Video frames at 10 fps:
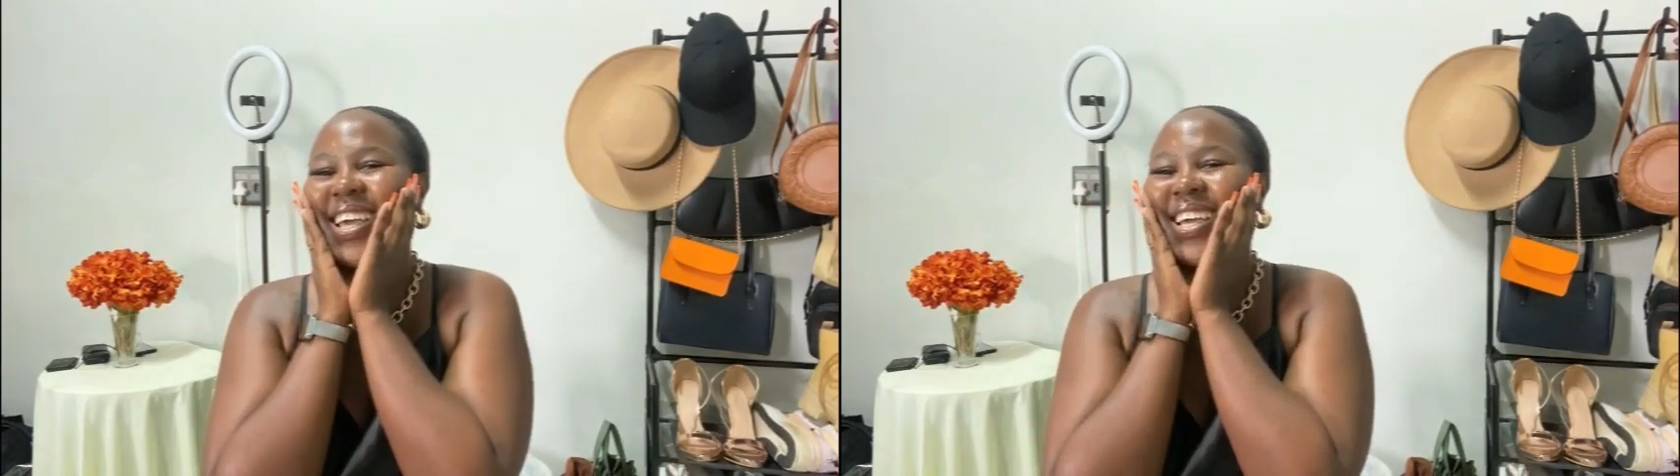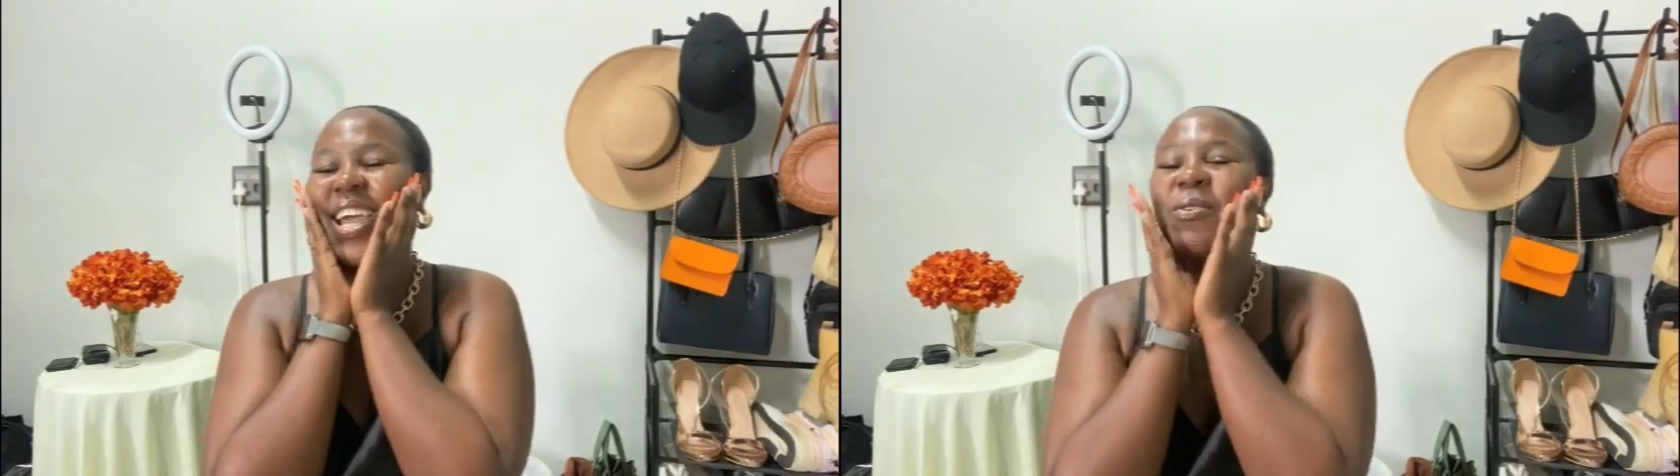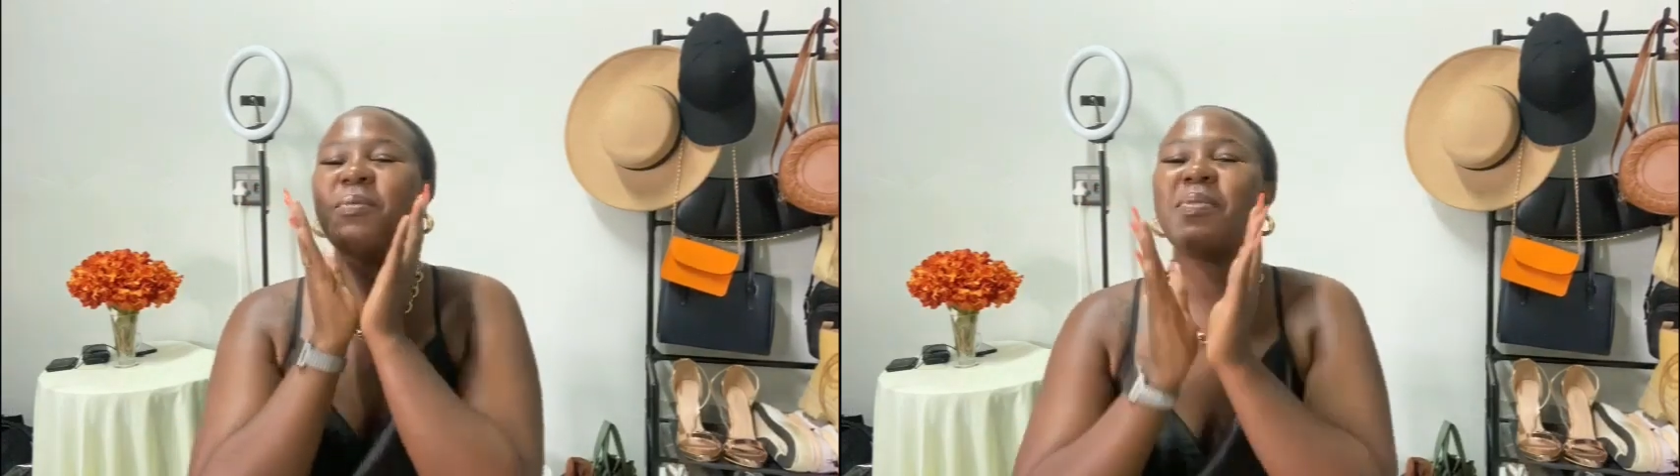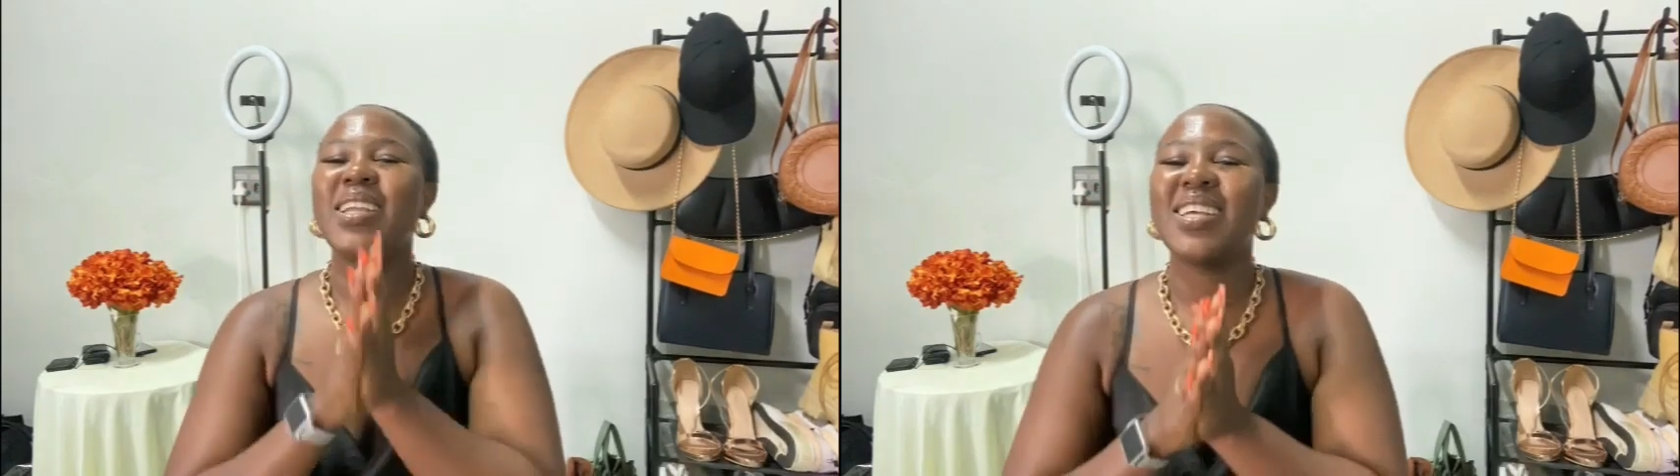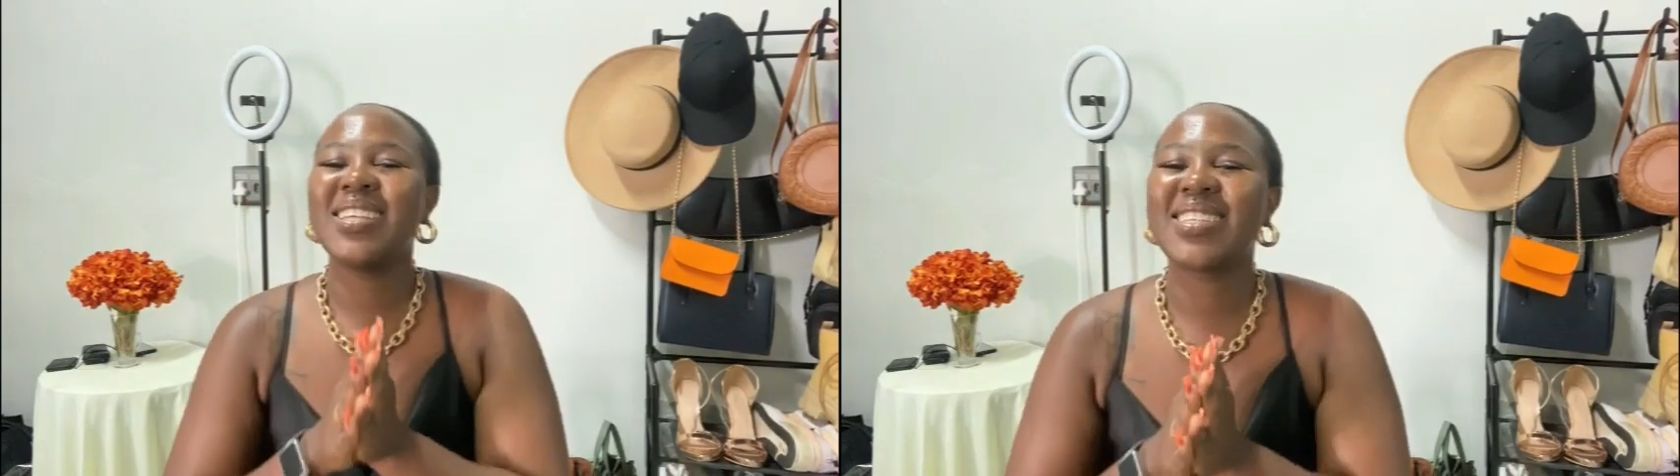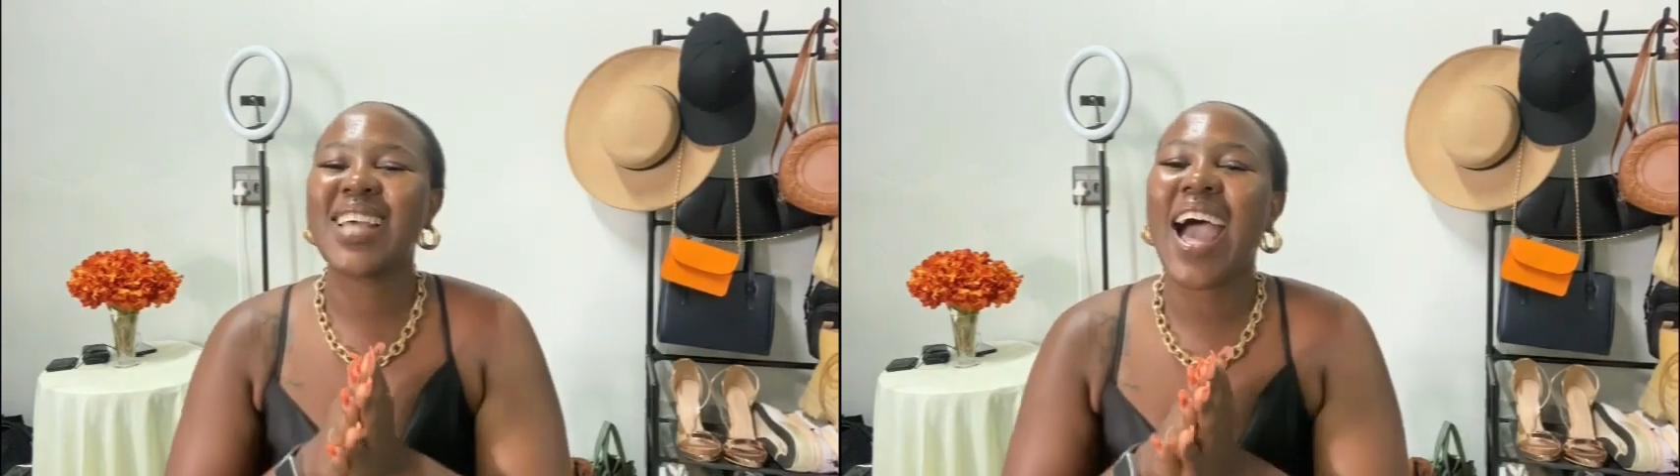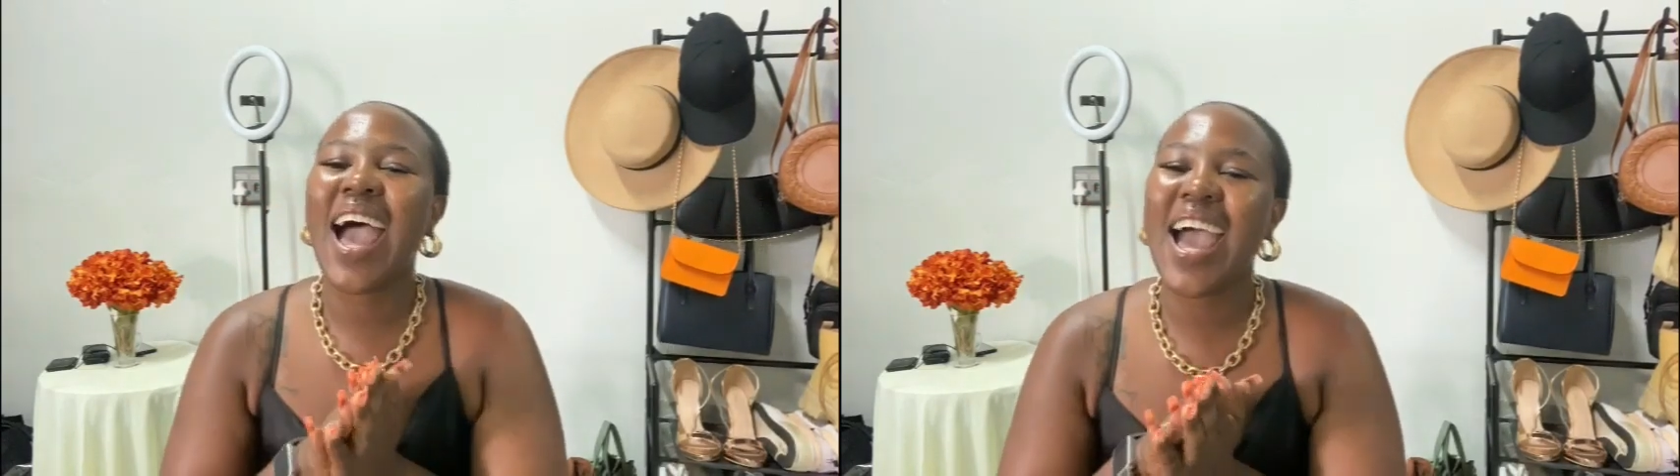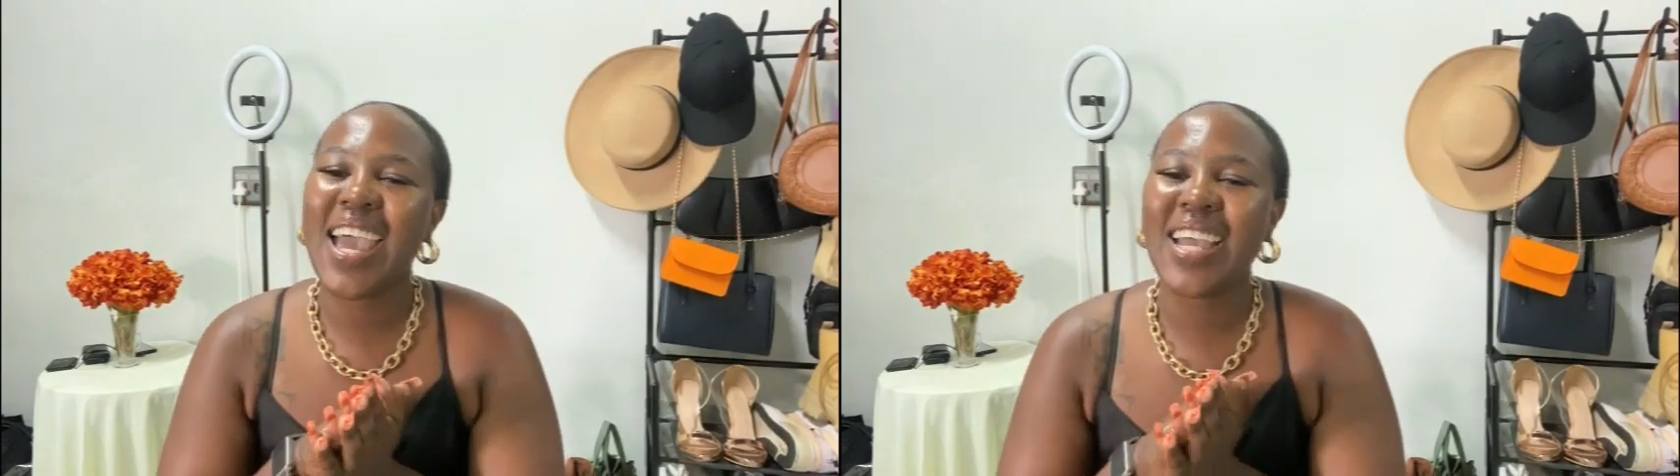can we please
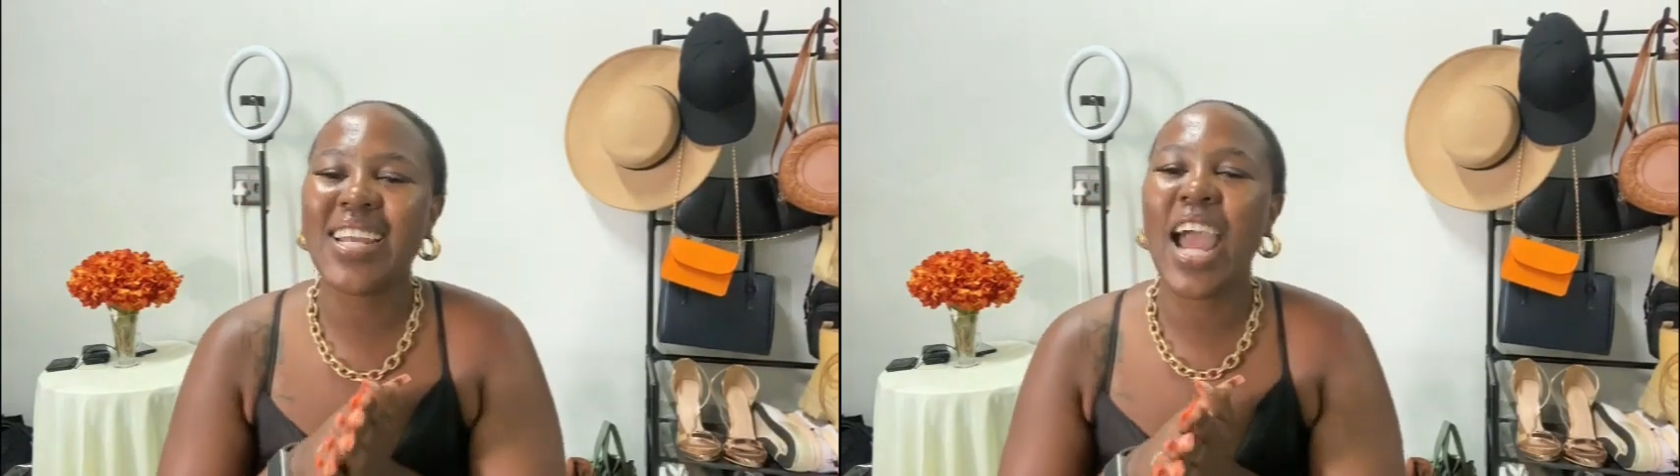iron?